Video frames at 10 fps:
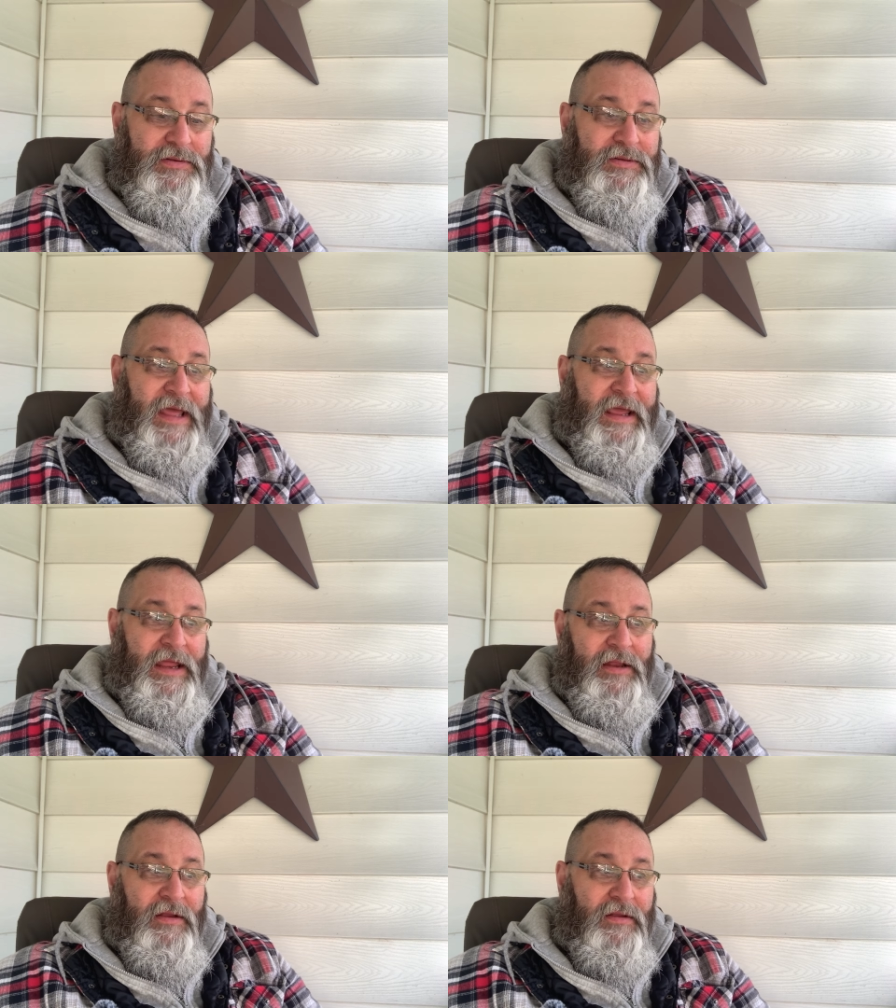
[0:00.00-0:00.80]
they
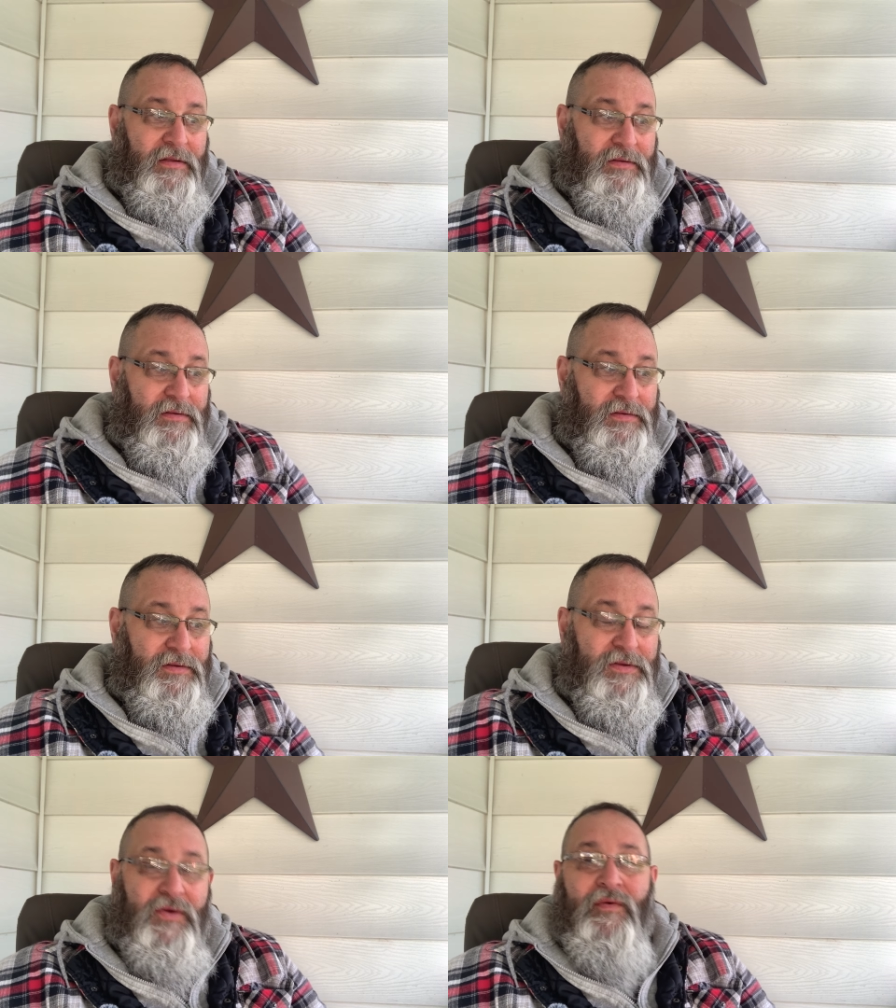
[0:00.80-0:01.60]
can
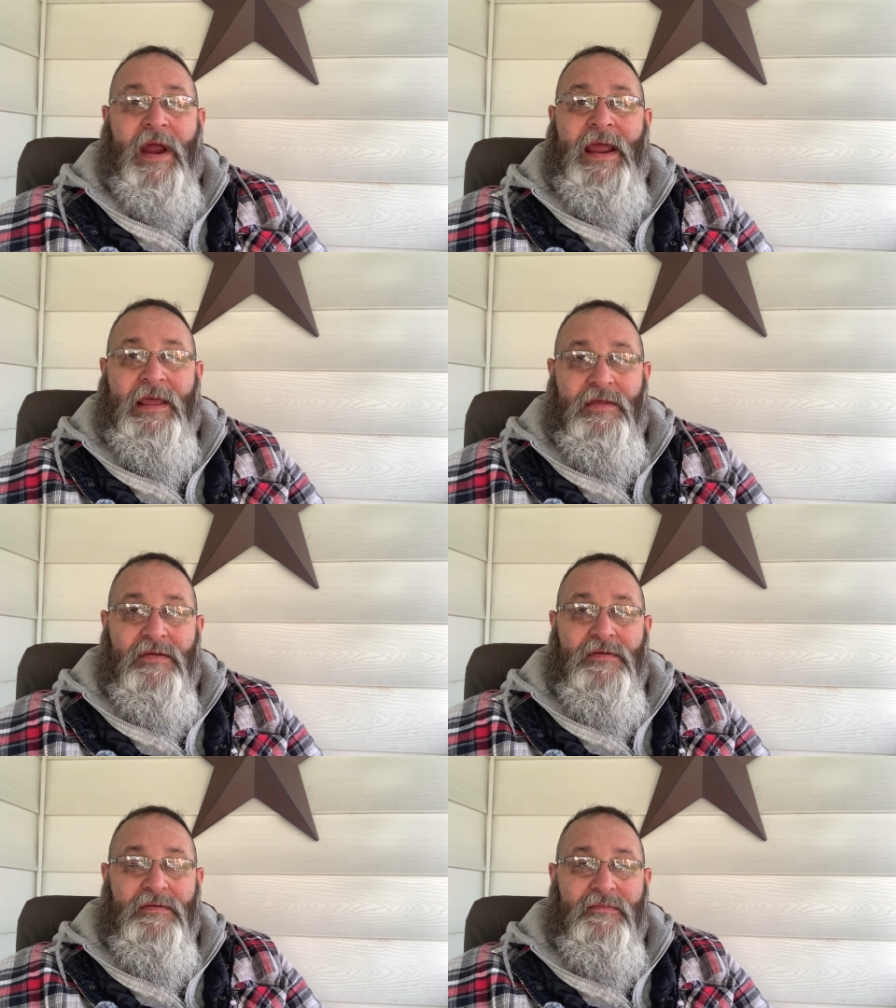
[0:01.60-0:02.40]

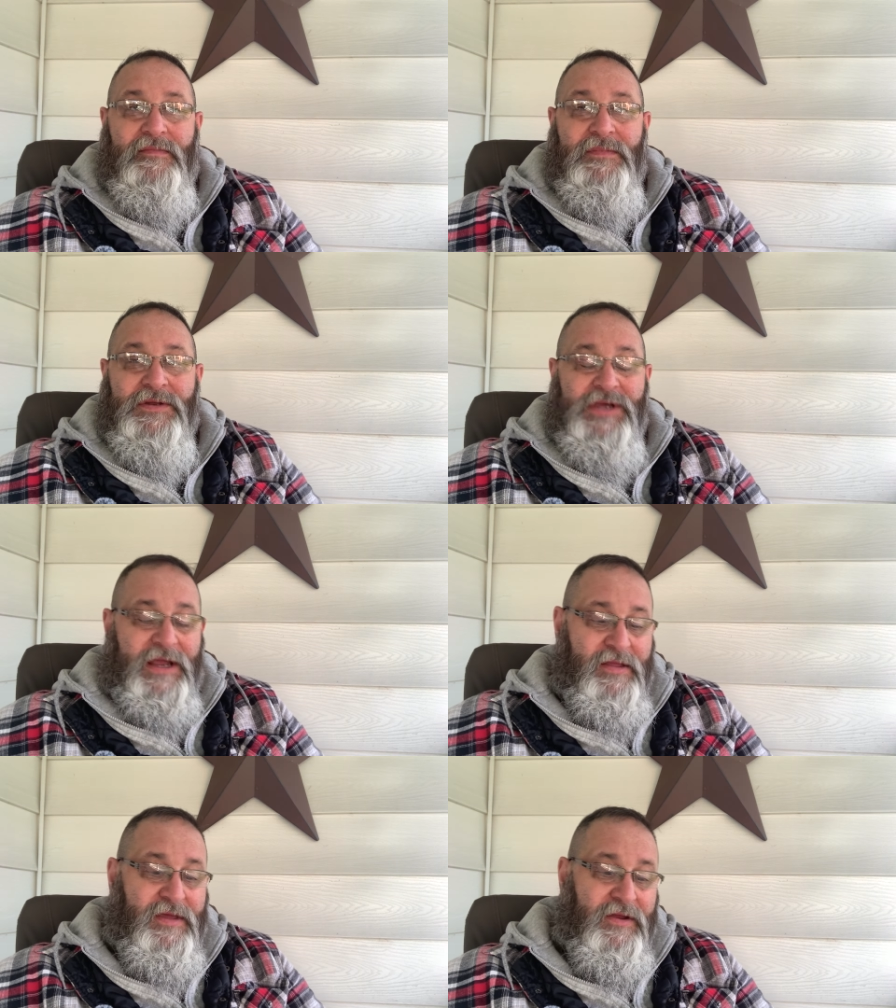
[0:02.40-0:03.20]
graze. The
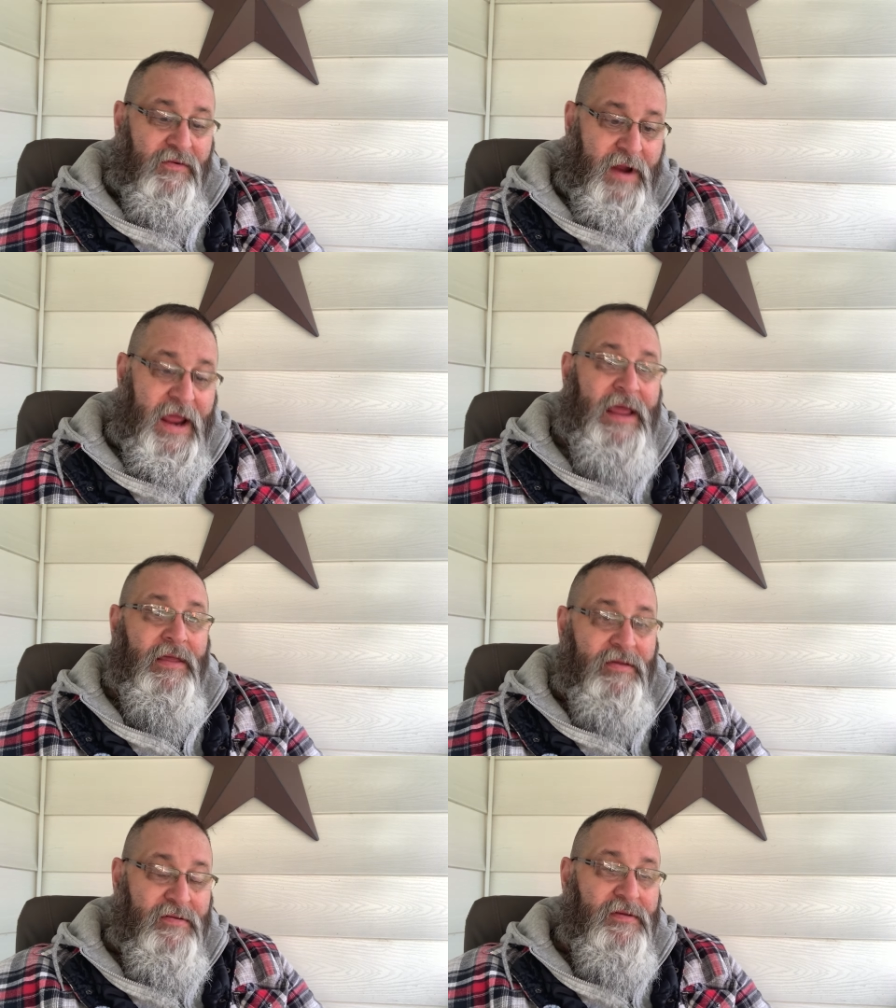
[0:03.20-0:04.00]
chickens can
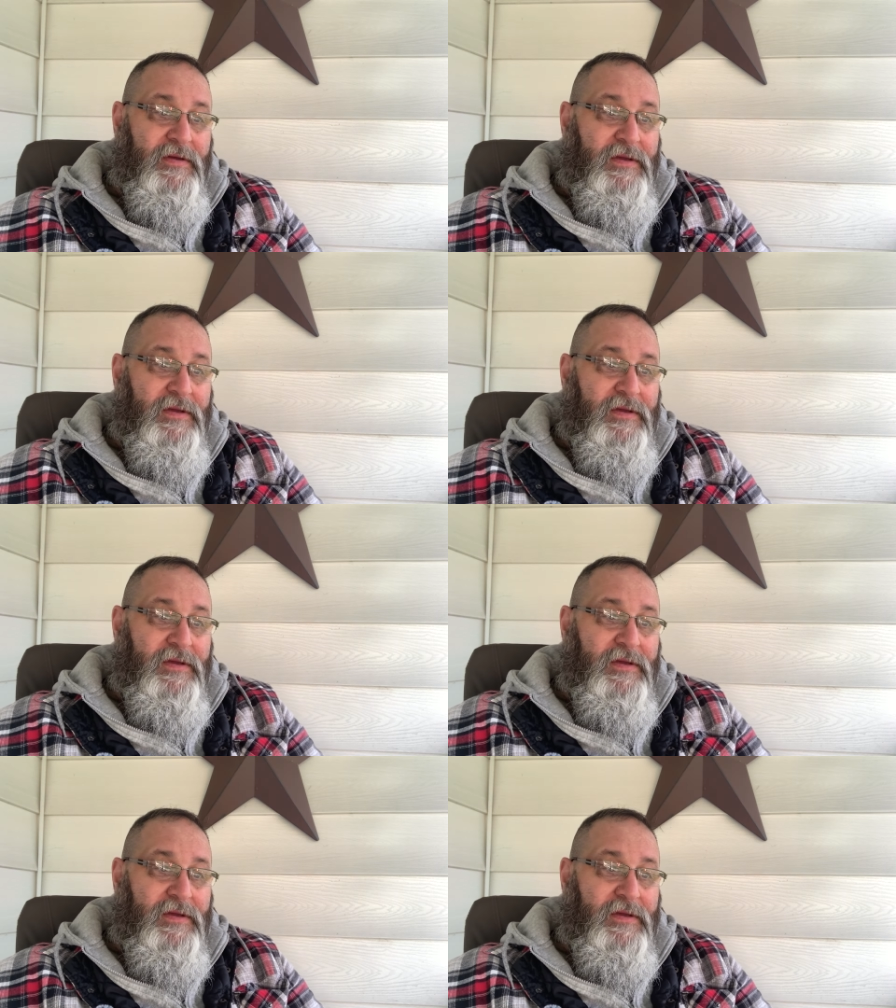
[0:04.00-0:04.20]
graze